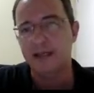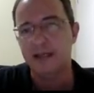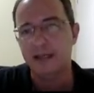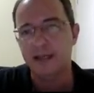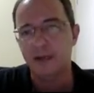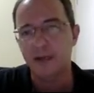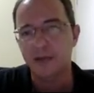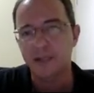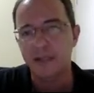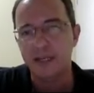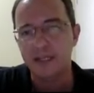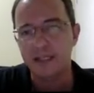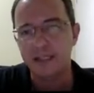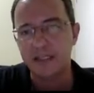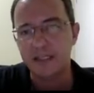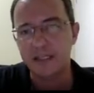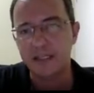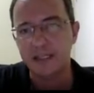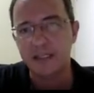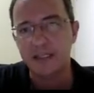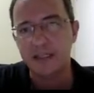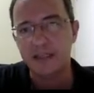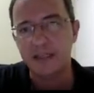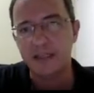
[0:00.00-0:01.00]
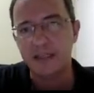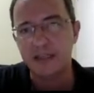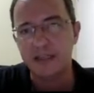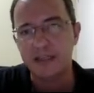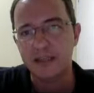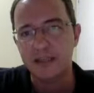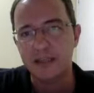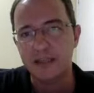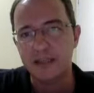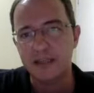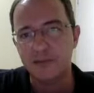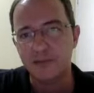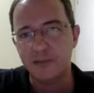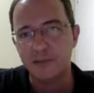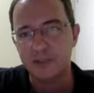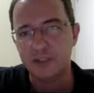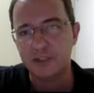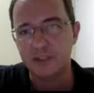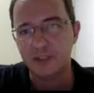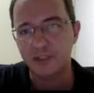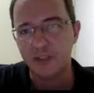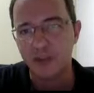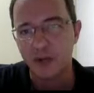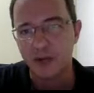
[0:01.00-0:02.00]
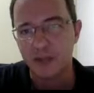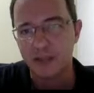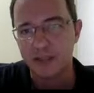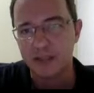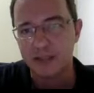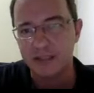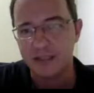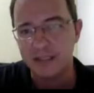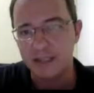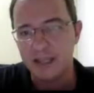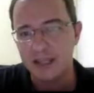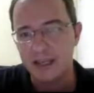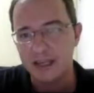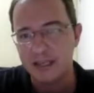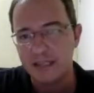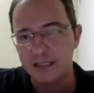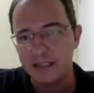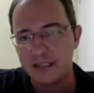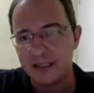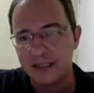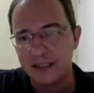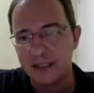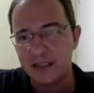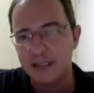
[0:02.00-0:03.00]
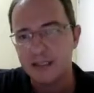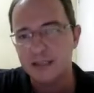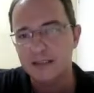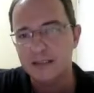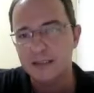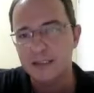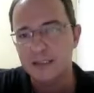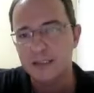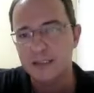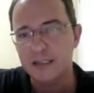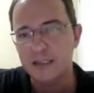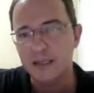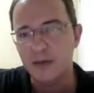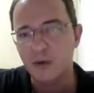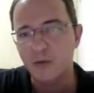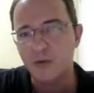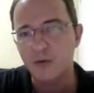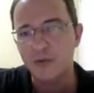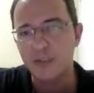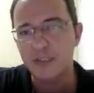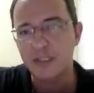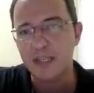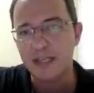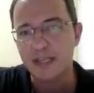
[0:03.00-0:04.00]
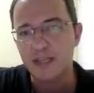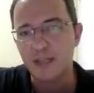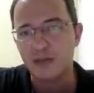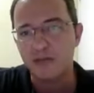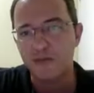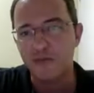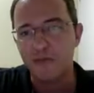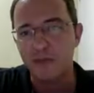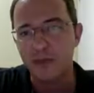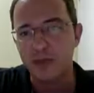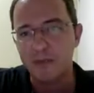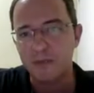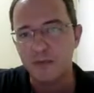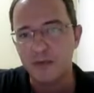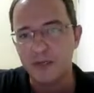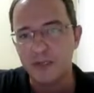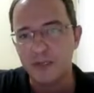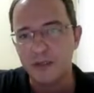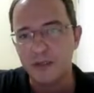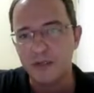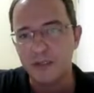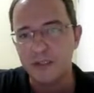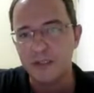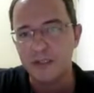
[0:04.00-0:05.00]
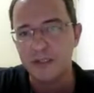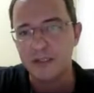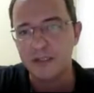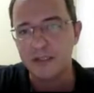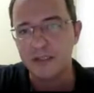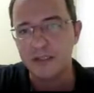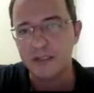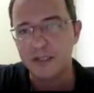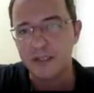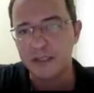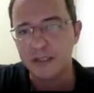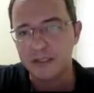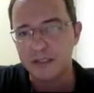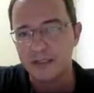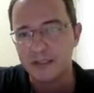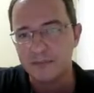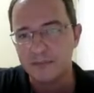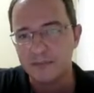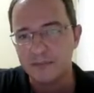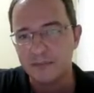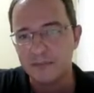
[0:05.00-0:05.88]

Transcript: We can see that here that for the disordered case, the onset of memory occurs here